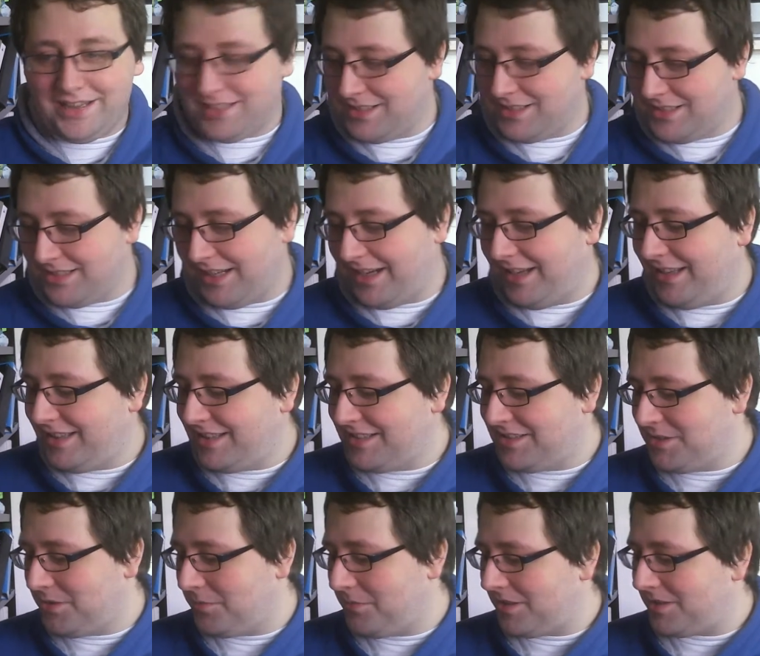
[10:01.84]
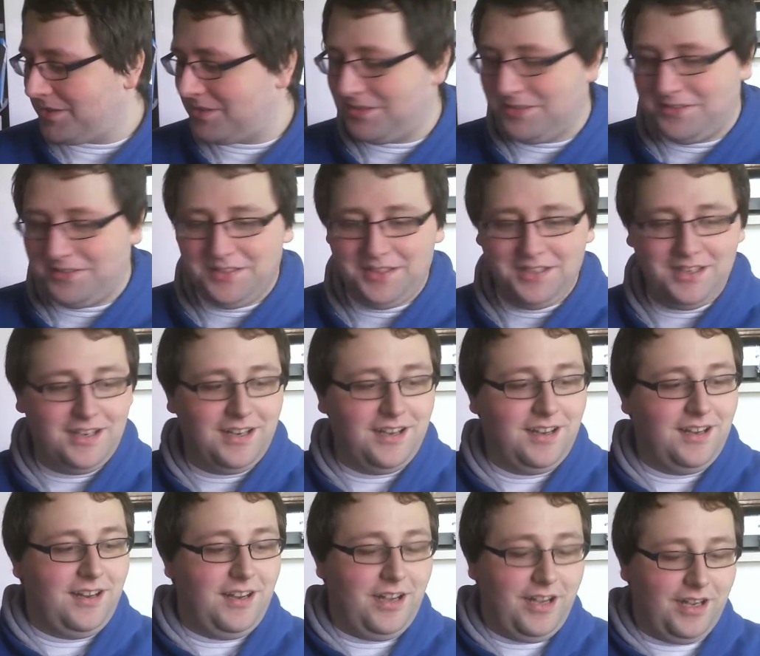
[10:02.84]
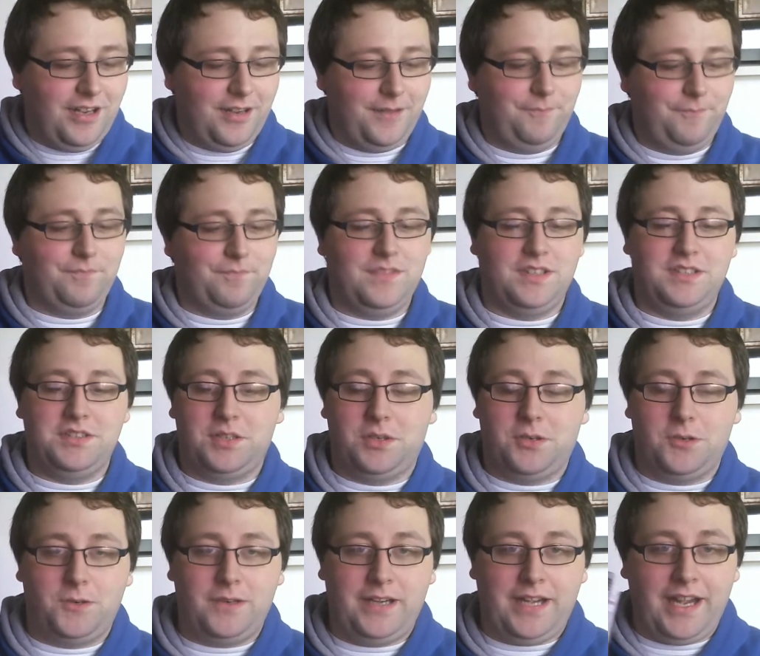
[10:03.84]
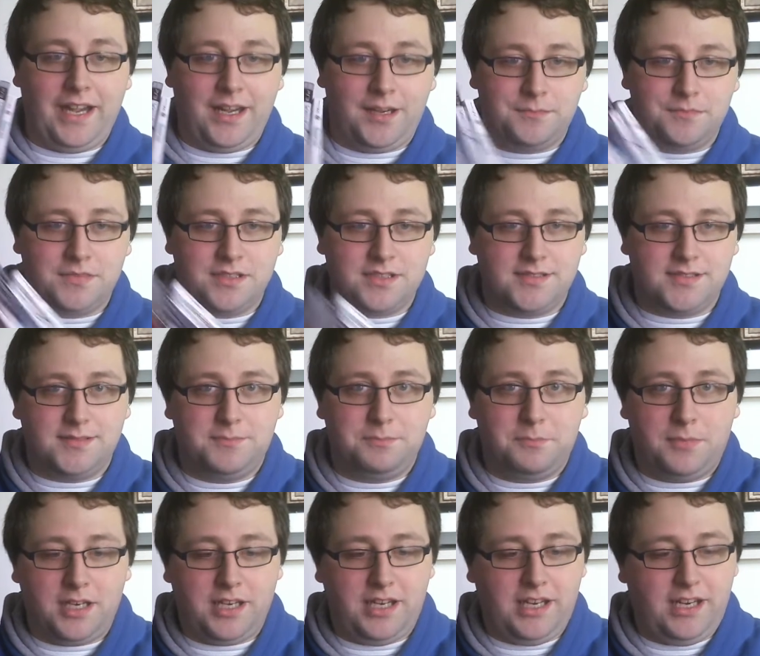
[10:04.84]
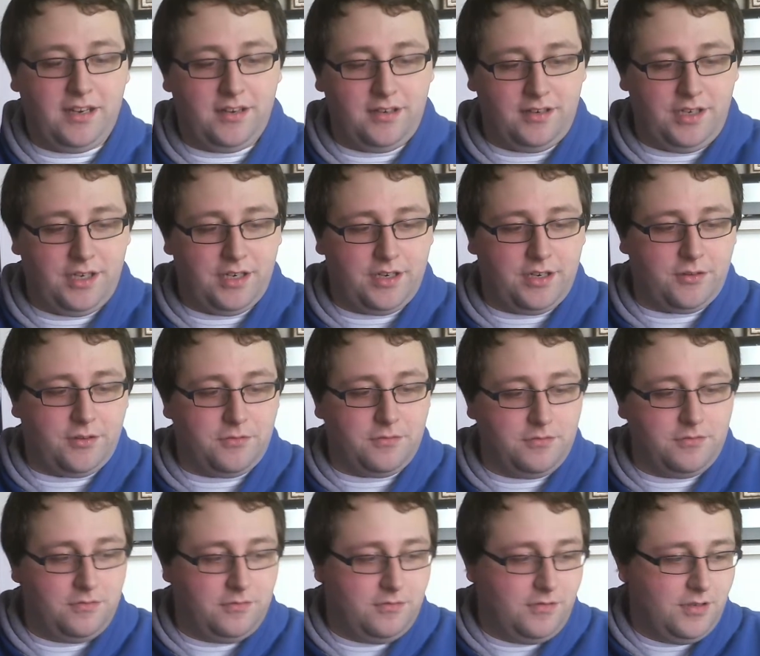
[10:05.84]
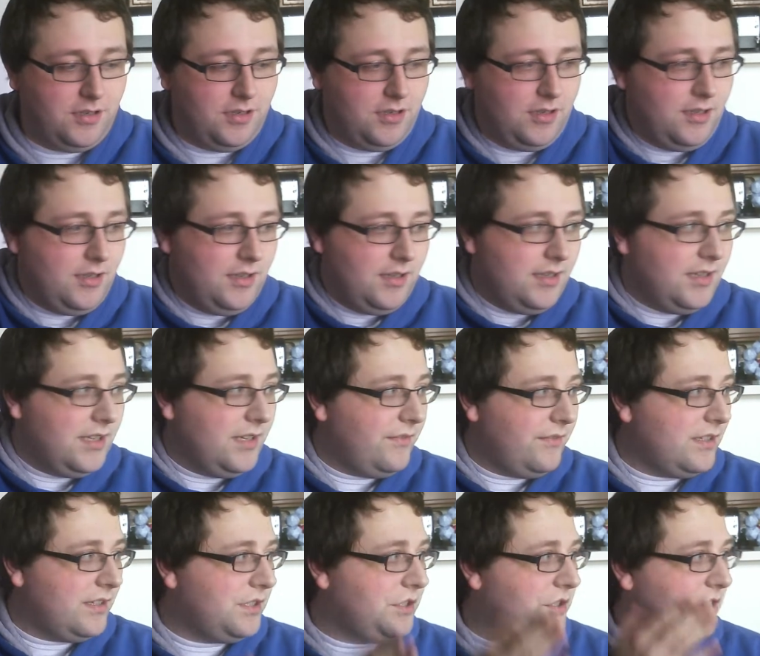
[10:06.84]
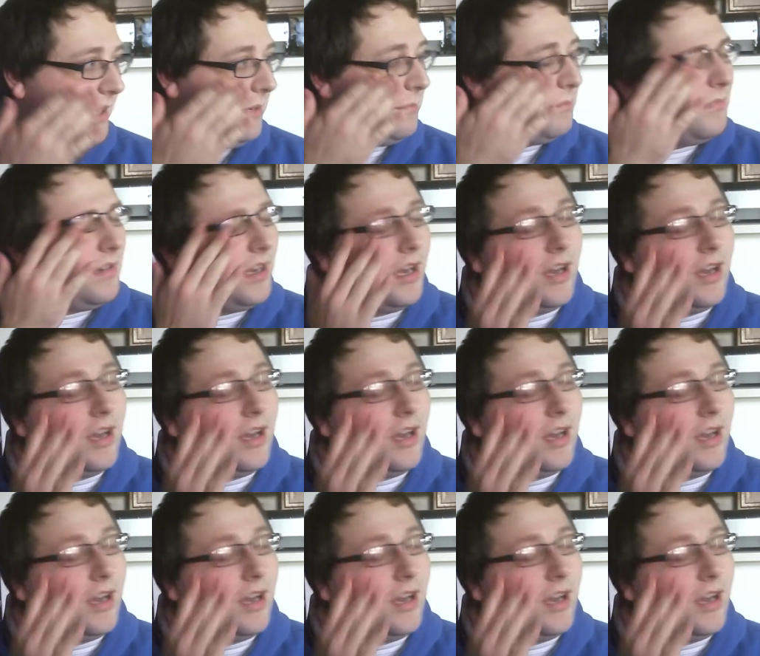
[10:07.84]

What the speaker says: this. I hate this so much. So, games, money, living the dream.